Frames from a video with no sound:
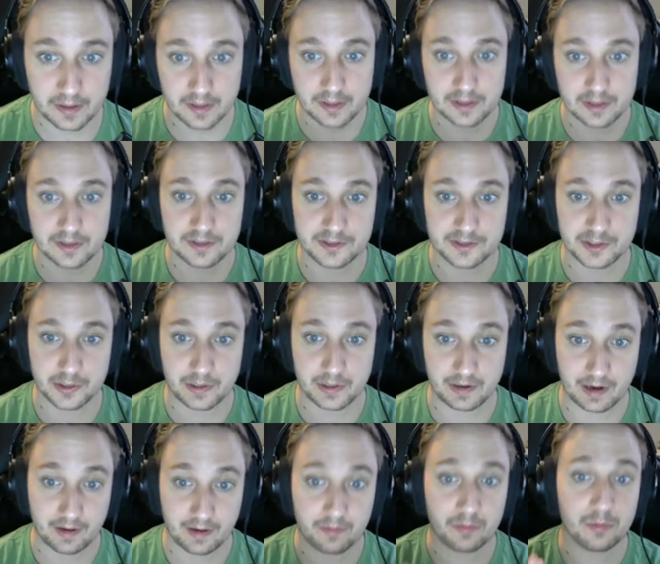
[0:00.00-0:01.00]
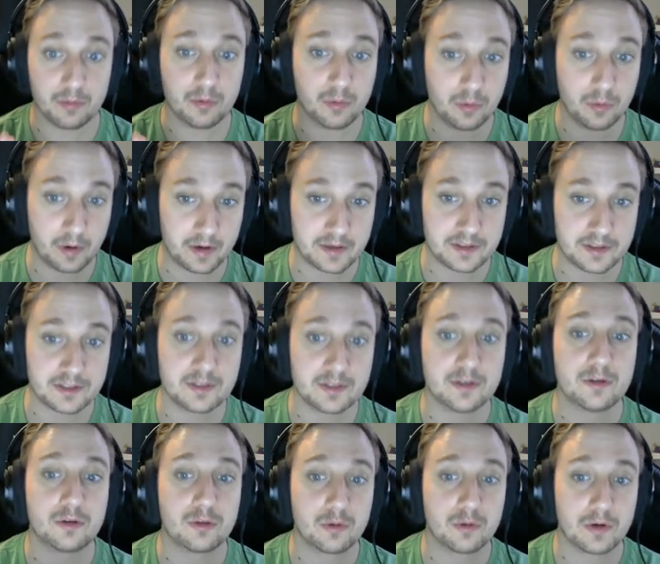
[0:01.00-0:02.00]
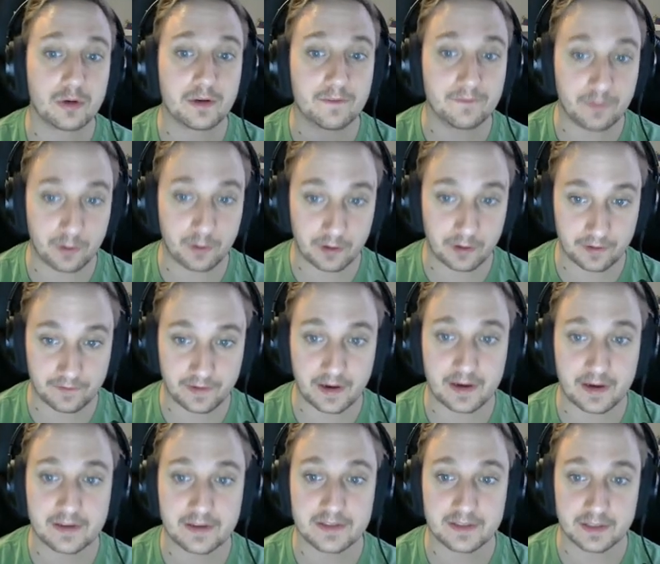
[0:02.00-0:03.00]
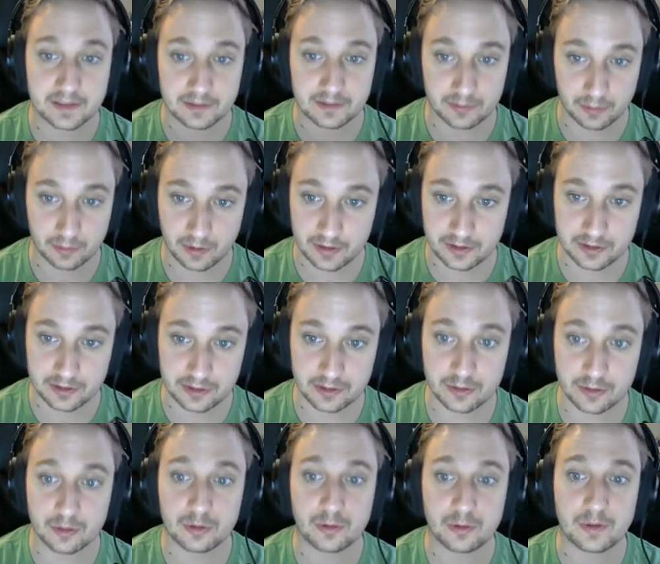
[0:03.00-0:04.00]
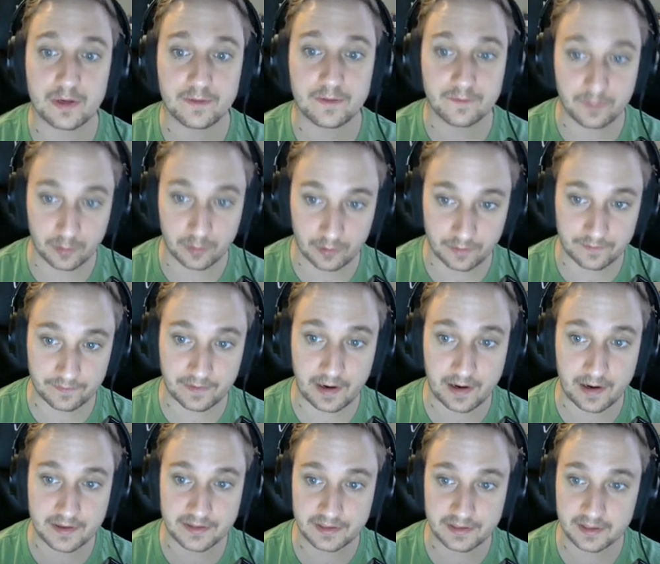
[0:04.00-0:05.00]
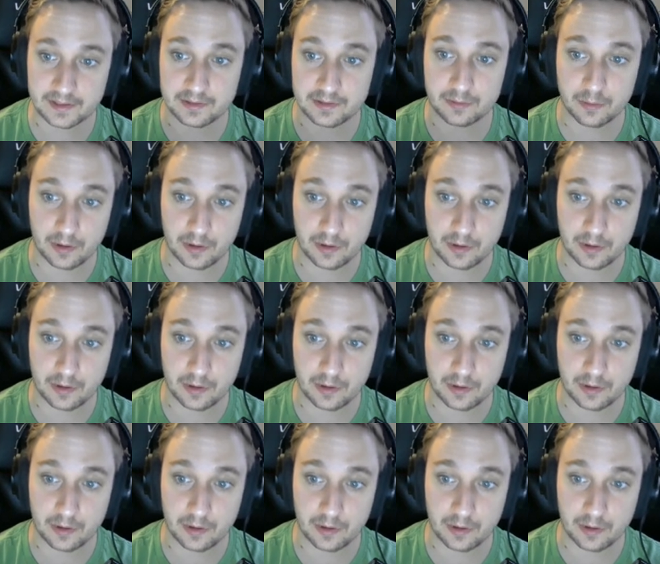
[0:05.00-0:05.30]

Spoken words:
So you have 1, 2, 3, 4, 5, 6, 1, 2, 3, 4, 5, 6,